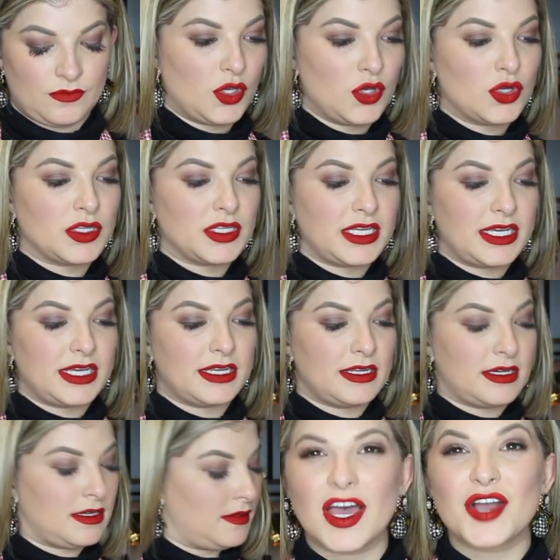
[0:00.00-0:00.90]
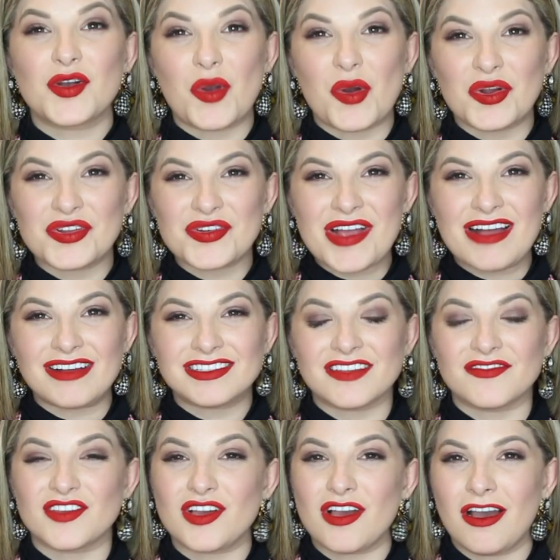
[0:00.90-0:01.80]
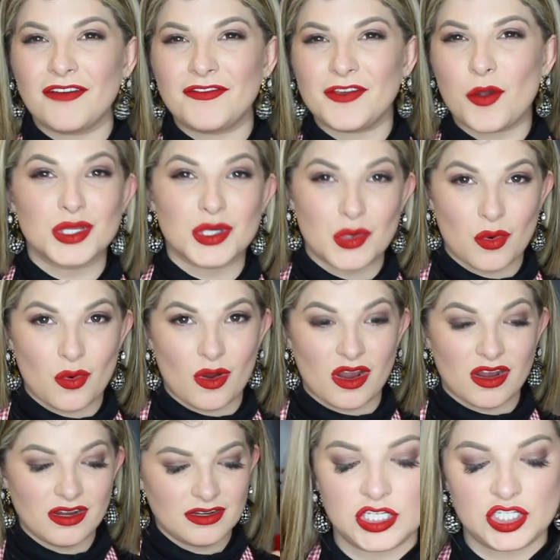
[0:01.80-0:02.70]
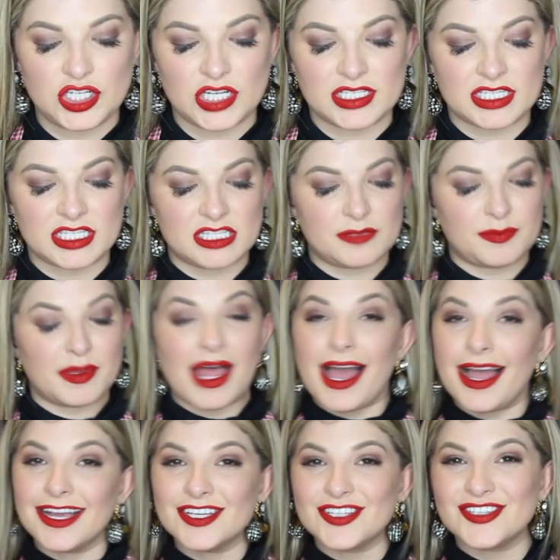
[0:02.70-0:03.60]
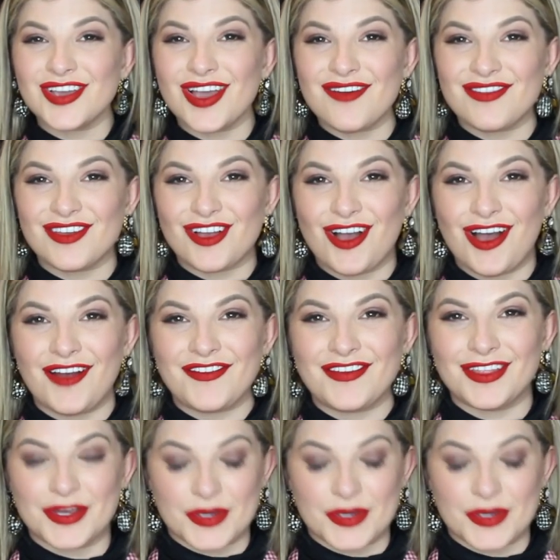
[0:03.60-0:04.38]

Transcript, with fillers: you'll need 1/4 ounce of the coffee liqueur, just a splash of the coffee